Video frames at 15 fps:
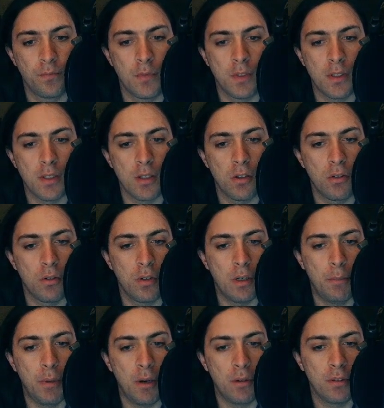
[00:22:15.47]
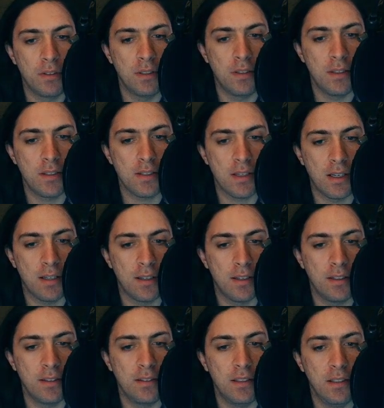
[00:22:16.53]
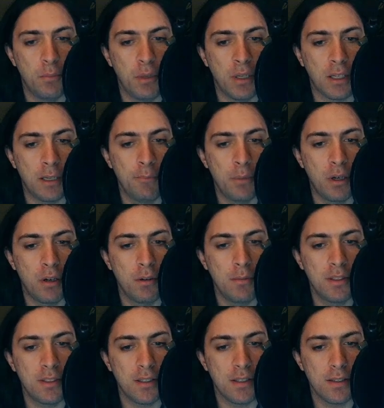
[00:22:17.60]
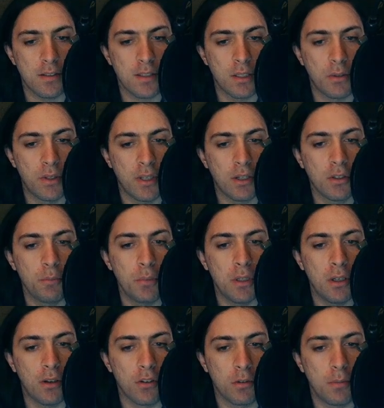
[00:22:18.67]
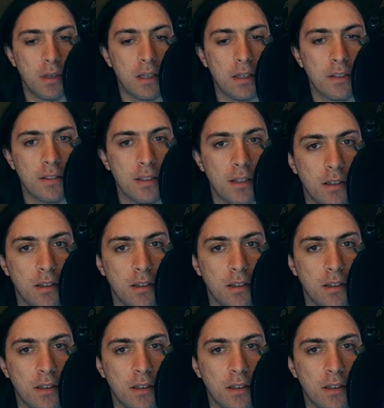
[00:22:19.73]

So apparently these are indeed plugin parameters, so they could be automated, yeah.